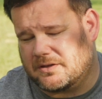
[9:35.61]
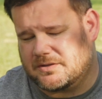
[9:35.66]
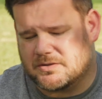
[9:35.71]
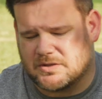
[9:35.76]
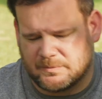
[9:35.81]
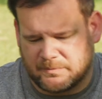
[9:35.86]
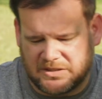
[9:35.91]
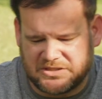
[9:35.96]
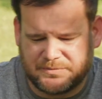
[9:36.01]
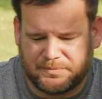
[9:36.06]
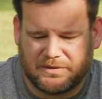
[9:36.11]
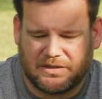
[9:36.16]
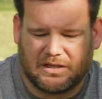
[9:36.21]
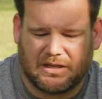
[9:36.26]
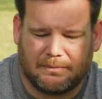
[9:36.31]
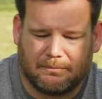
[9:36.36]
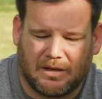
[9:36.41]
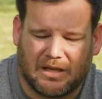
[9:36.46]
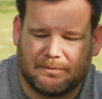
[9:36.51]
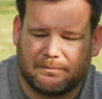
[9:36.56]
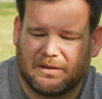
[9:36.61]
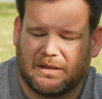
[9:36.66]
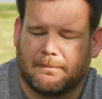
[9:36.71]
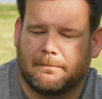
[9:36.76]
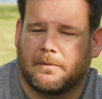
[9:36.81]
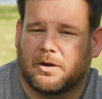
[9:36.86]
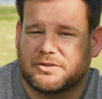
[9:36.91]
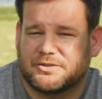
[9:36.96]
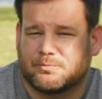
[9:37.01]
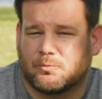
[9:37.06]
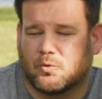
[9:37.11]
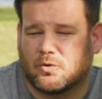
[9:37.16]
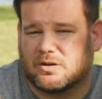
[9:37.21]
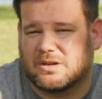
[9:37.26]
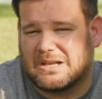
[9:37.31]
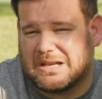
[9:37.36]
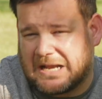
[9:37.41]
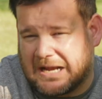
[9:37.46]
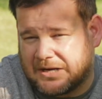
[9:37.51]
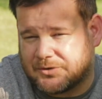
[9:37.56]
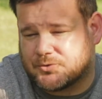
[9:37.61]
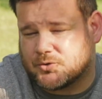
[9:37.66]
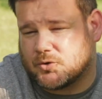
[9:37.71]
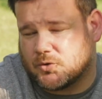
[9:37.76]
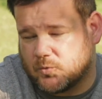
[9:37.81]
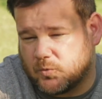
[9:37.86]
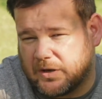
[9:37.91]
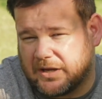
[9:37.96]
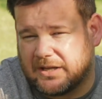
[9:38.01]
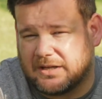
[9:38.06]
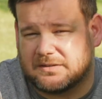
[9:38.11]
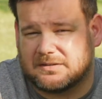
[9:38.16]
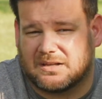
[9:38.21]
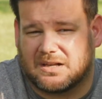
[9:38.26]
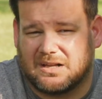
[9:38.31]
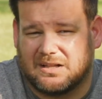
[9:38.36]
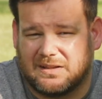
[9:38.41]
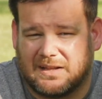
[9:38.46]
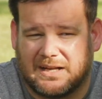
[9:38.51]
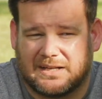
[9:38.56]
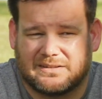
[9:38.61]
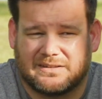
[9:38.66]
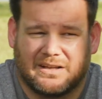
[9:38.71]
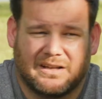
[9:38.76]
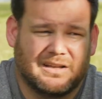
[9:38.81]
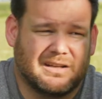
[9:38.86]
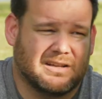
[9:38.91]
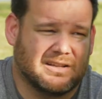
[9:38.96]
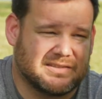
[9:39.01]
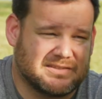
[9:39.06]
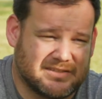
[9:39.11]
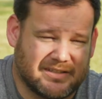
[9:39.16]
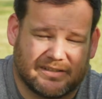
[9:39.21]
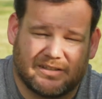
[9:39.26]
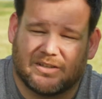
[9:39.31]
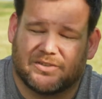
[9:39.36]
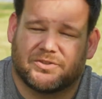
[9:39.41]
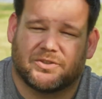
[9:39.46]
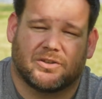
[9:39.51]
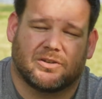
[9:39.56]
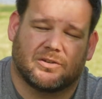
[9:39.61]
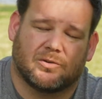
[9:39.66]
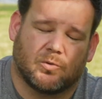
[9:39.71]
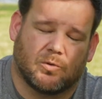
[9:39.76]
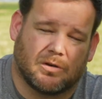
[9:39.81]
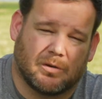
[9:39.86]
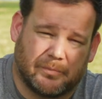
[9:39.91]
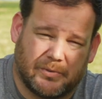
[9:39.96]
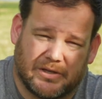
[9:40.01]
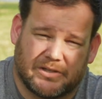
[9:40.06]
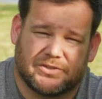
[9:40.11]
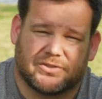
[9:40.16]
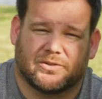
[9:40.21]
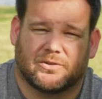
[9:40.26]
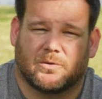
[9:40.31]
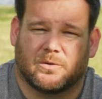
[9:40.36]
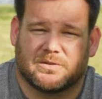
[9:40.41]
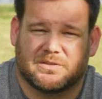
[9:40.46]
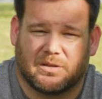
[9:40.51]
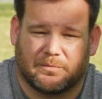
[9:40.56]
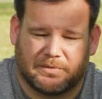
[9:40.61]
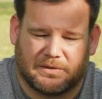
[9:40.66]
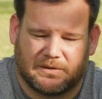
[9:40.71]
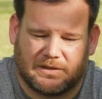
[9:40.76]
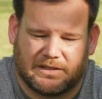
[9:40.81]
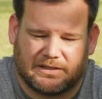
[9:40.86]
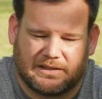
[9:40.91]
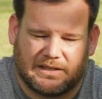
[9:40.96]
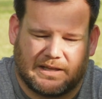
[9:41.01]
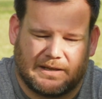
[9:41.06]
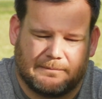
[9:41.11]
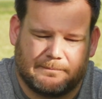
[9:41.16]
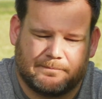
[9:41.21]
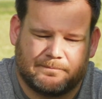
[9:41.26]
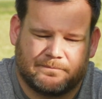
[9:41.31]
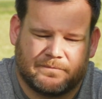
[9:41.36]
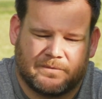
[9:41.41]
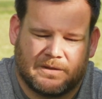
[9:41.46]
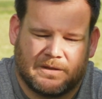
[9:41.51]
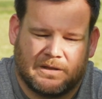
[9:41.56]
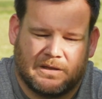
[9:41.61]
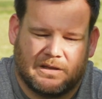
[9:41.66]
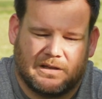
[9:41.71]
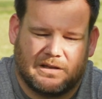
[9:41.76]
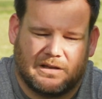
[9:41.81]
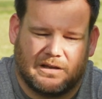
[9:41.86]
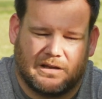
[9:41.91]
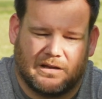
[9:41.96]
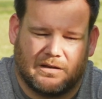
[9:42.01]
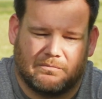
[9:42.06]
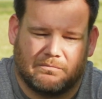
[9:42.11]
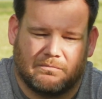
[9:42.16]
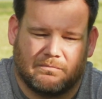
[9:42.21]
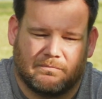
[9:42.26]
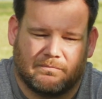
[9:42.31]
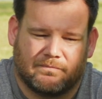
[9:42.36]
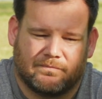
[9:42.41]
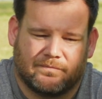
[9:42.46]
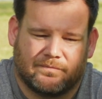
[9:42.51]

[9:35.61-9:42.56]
So it might be, it might be a much more natural way to collect a signature or a picture or something like that. Um,